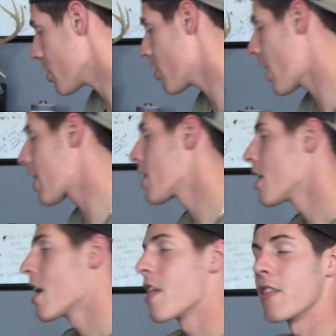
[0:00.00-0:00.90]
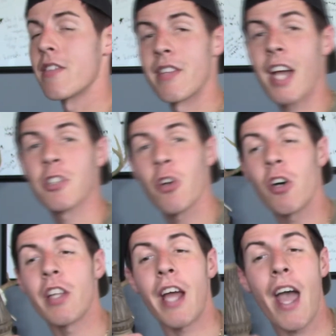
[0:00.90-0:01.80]
All right. This next
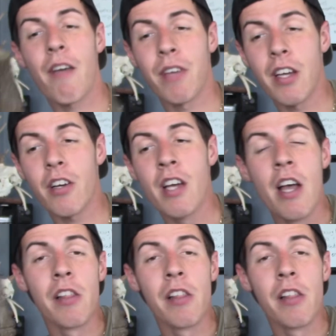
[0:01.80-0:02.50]
call that I have here,